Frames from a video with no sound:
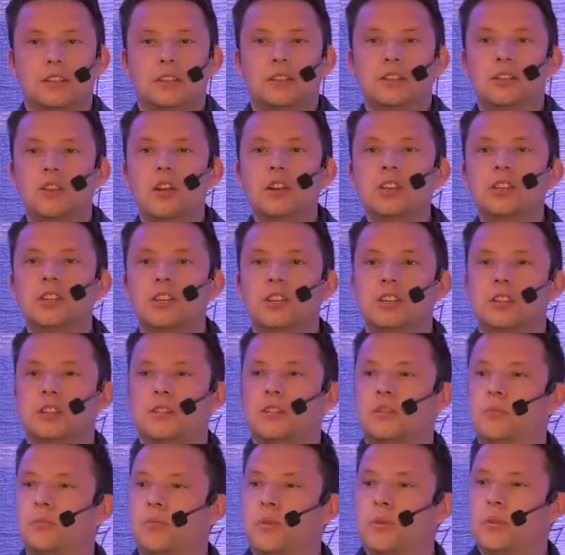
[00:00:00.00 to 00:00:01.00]
It's not
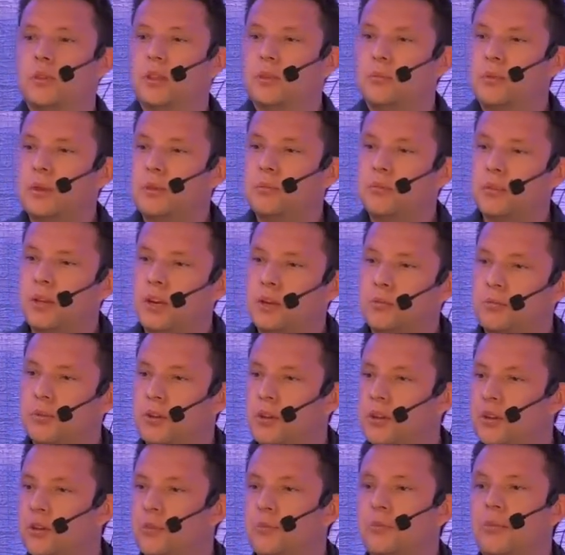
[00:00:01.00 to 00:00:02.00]
just the people that are
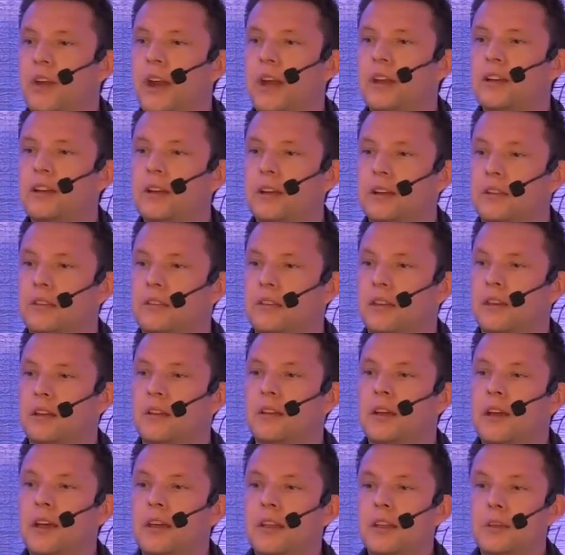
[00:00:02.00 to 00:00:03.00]
putting your brand out there.